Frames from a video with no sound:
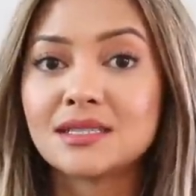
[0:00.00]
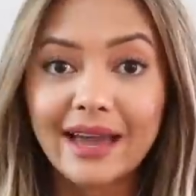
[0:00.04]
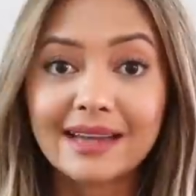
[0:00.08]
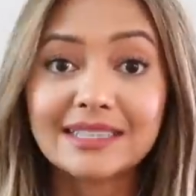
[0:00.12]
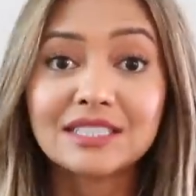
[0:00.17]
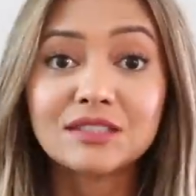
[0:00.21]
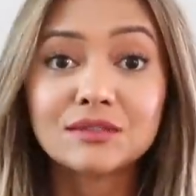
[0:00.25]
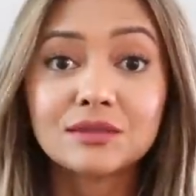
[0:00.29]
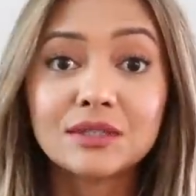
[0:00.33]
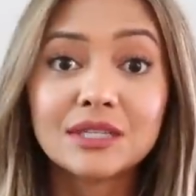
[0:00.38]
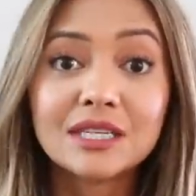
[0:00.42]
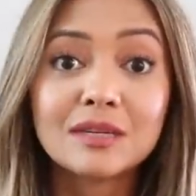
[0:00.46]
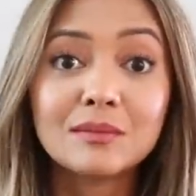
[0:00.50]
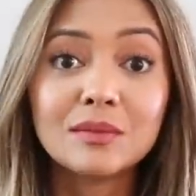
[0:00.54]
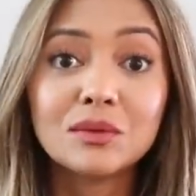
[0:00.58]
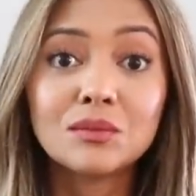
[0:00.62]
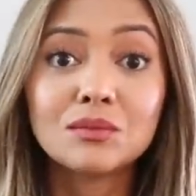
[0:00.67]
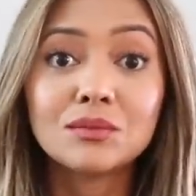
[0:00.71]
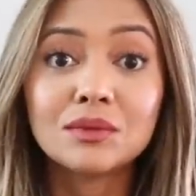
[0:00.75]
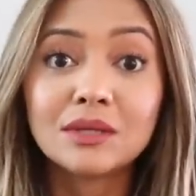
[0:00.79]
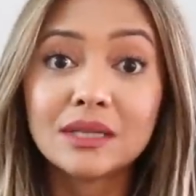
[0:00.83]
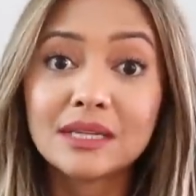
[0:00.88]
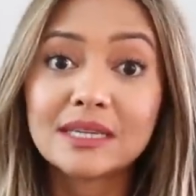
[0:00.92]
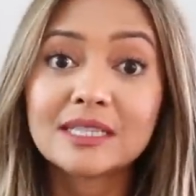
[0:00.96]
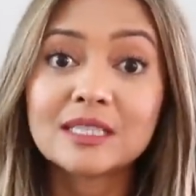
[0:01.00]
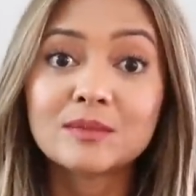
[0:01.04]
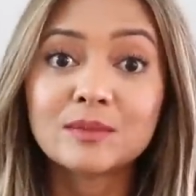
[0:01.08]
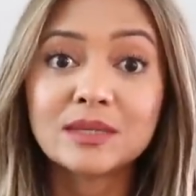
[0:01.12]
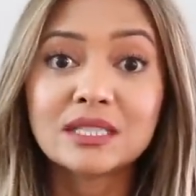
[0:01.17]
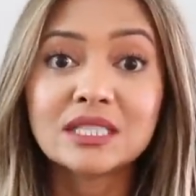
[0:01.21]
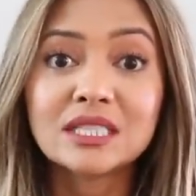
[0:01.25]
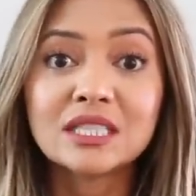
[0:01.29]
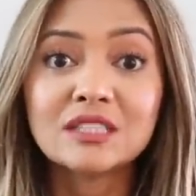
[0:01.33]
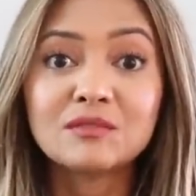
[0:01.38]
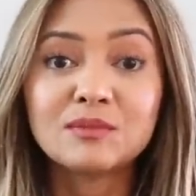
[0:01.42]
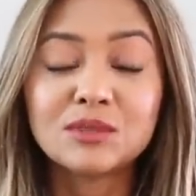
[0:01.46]
Activewear can be really
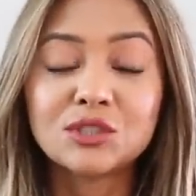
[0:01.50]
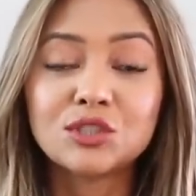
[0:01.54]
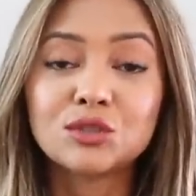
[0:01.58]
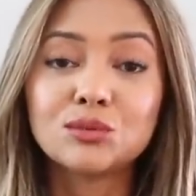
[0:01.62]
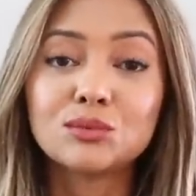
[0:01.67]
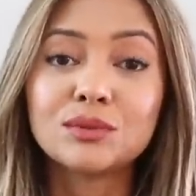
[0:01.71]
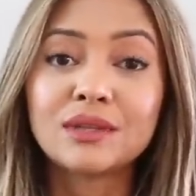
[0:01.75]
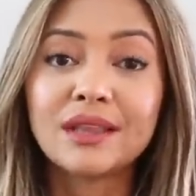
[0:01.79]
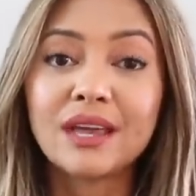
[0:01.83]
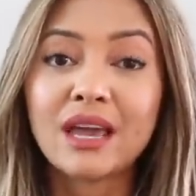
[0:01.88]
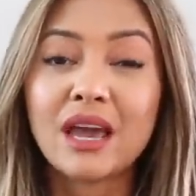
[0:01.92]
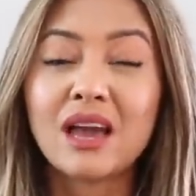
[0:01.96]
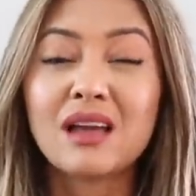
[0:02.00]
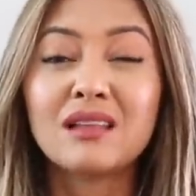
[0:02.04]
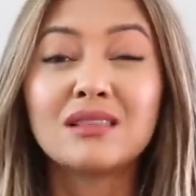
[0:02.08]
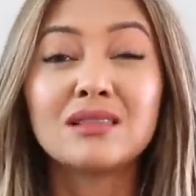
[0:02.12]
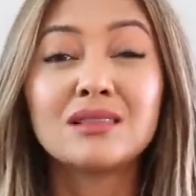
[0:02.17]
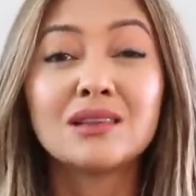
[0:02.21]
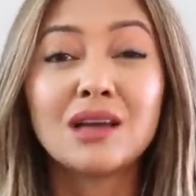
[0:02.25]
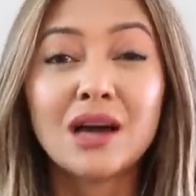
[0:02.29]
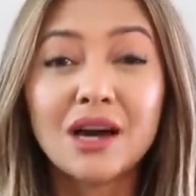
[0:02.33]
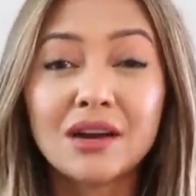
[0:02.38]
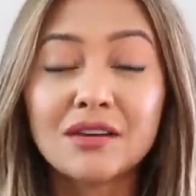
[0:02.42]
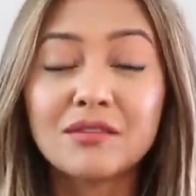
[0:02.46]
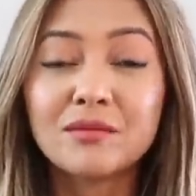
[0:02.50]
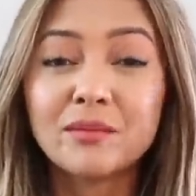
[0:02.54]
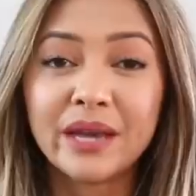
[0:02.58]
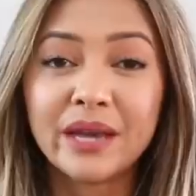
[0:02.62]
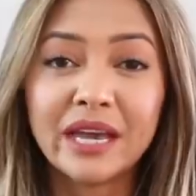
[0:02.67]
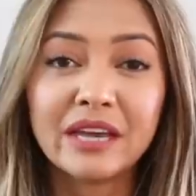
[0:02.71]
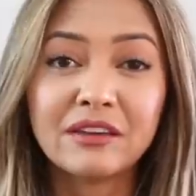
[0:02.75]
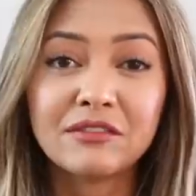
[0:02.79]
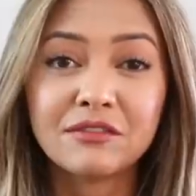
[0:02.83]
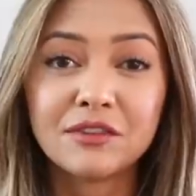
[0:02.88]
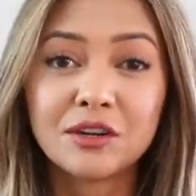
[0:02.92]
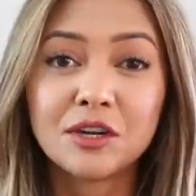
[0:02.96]
expensive, but you really get a lot
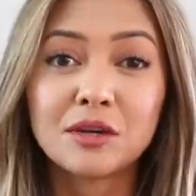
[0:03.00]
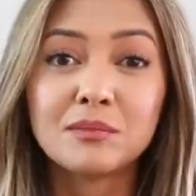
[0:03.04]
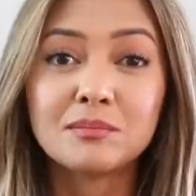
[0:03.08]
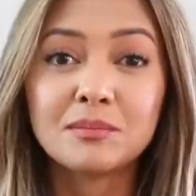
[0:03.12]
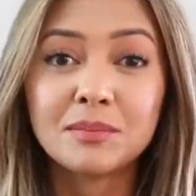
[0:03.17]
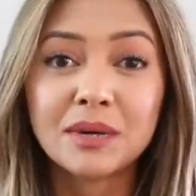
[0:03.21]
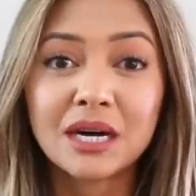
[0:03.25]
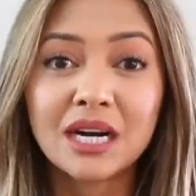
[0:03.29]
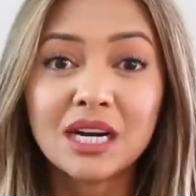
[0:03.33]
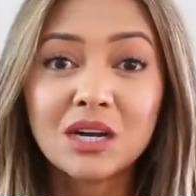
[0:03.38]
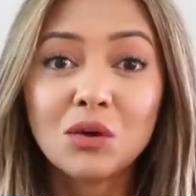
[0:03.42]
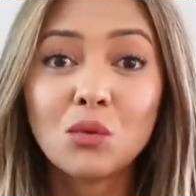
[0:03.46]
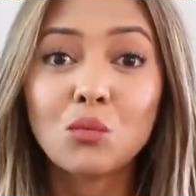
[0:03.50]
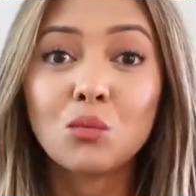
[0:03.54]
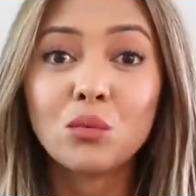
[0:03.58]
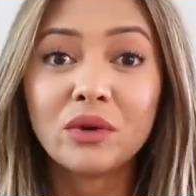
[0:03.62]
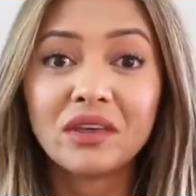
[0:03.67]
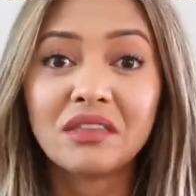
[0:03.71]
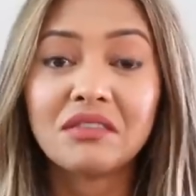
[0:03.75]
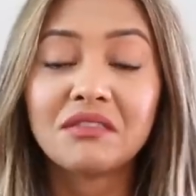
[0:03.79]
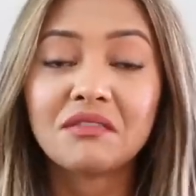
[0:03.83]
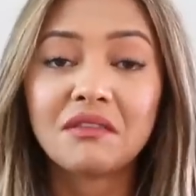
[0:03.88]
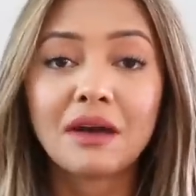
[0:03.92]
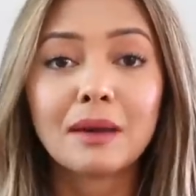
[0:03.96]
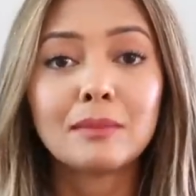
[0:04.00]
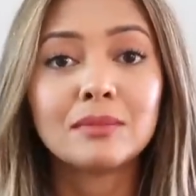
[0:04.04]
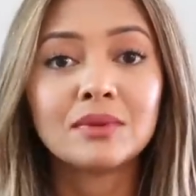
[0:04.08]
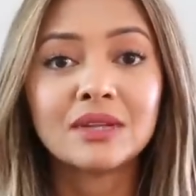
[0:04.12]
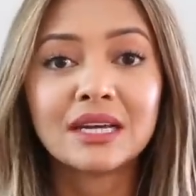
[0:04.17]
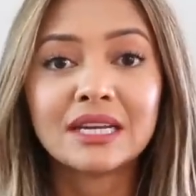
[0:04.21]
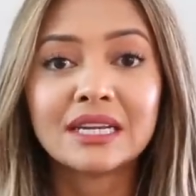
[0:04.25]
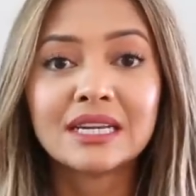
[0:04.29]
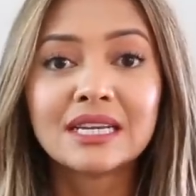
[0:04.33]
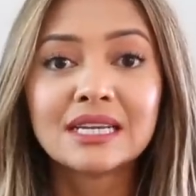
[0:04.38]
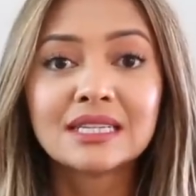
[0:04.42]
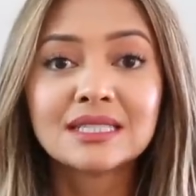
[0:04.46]
bang for your buck with
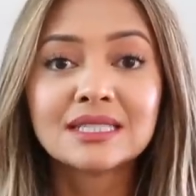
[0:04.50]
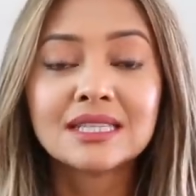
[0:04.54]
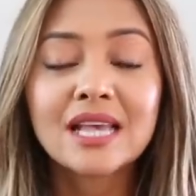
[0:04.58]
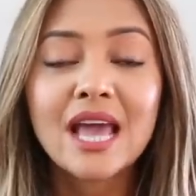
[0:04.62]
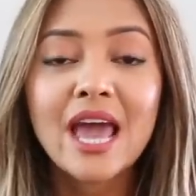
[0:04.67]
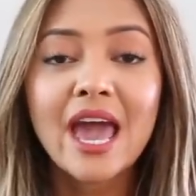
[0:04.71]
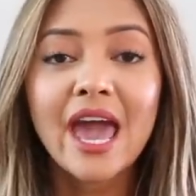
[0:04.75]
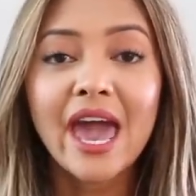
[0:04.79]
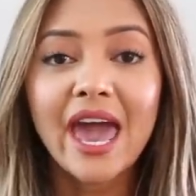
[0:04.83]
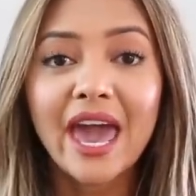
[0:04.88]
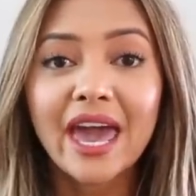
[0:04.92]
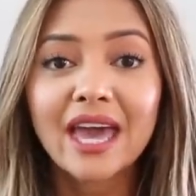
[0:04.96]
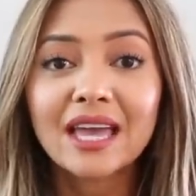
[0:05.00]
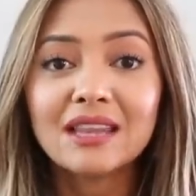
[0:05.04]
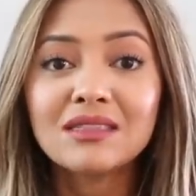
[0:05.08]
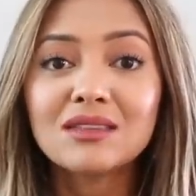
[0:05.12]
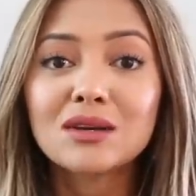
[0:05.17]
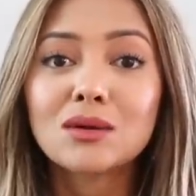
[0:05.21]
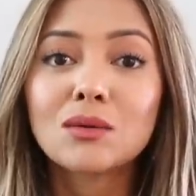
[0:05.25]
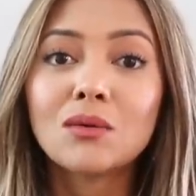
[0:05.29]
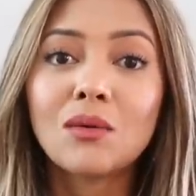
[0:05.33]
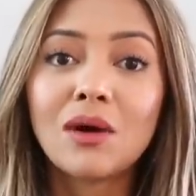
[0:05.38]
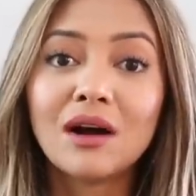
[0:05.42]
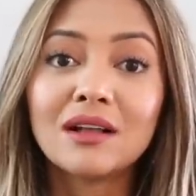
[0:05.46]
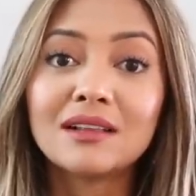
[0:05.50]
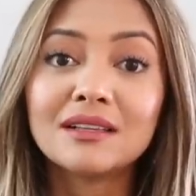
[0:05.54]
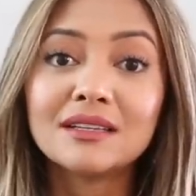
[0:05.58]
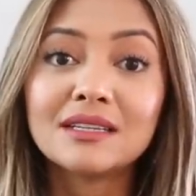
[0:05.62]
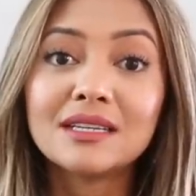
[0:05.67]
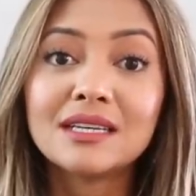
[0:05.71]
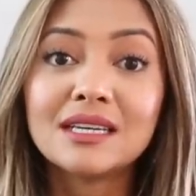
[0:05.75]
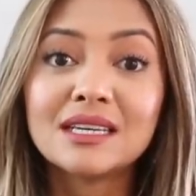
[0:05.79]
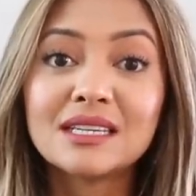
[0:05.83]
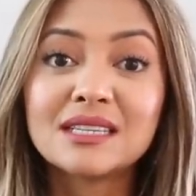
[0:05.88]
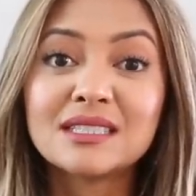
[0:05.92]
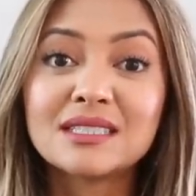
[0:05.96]
Fabletics and the
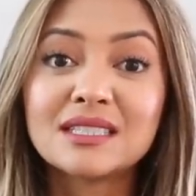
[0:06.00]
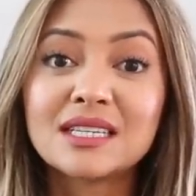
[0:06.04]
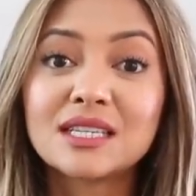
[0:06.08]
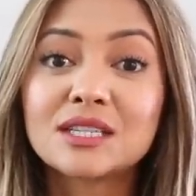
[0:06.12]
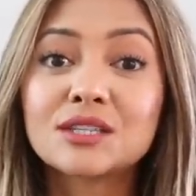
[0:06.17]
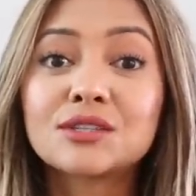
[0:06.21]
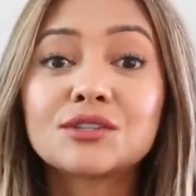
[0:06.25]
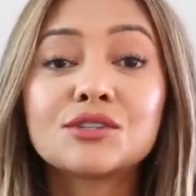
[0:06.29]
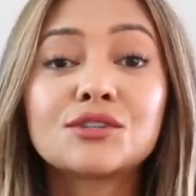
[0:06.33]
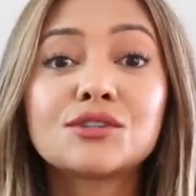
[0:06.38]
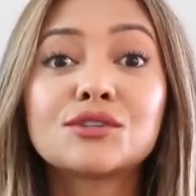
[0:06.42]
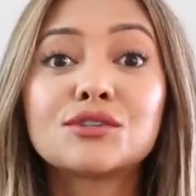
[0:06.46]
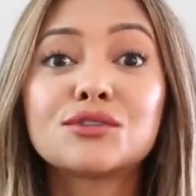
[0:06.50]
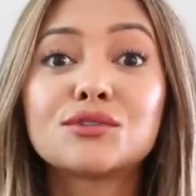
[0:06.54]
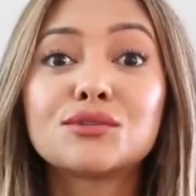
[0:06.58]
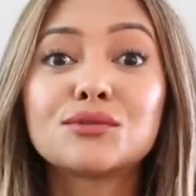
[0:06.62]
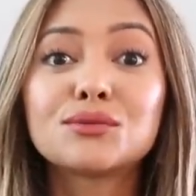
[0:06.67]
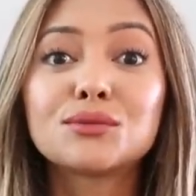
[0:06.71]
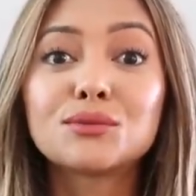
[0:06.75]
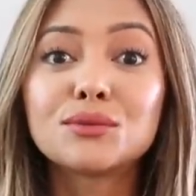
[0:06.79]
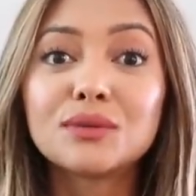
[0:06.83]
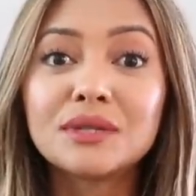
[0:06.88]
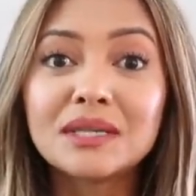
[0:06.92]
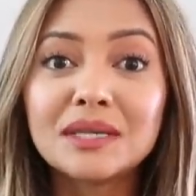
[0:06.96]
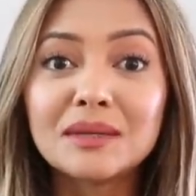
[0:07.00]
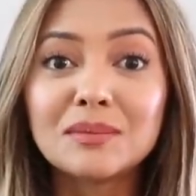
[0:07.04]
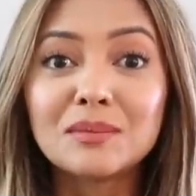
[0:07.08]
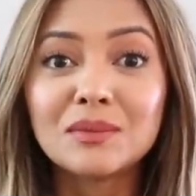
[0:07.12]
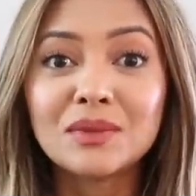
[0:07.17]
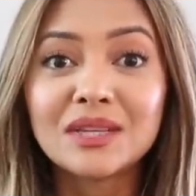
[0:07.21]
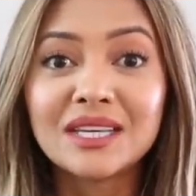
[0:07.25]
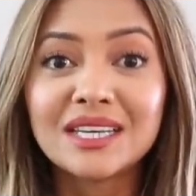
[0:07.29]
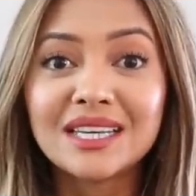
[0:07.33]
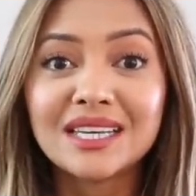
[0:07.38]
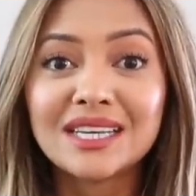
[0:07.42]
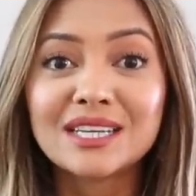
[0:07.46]
quality is
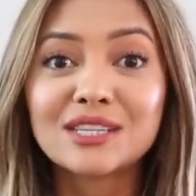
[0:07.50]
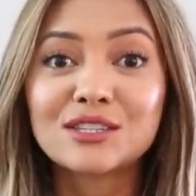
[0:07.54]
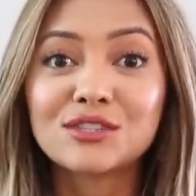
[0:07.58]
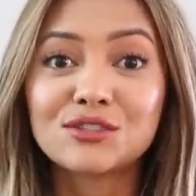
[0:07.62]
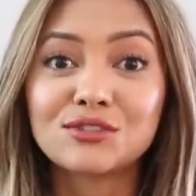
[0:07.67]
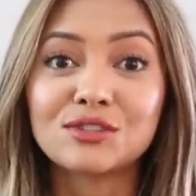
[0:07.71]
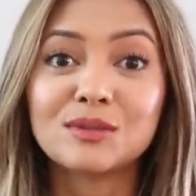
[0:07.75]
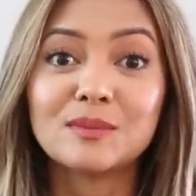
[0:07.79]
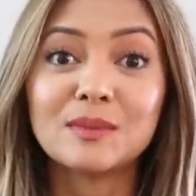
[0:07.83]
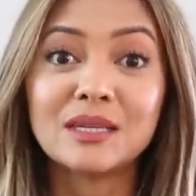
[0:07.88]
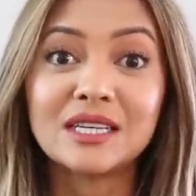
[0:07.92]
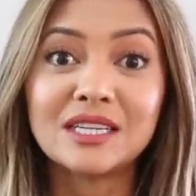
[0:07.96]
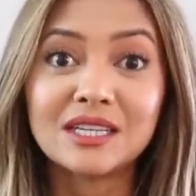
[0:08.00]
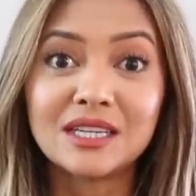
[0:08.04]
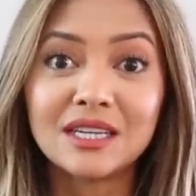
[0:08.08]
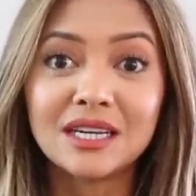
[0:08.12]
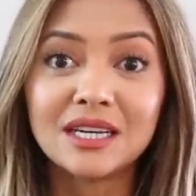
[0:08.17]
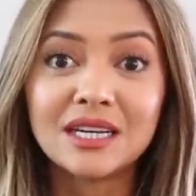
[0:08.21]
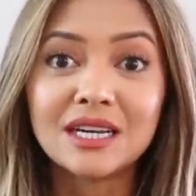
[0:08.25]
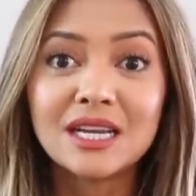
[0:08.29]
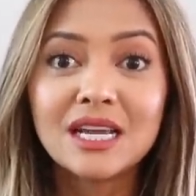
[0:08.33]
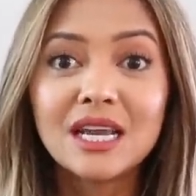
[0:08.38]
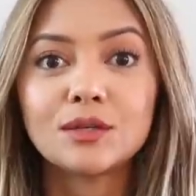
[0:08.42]
extremely, extremely good.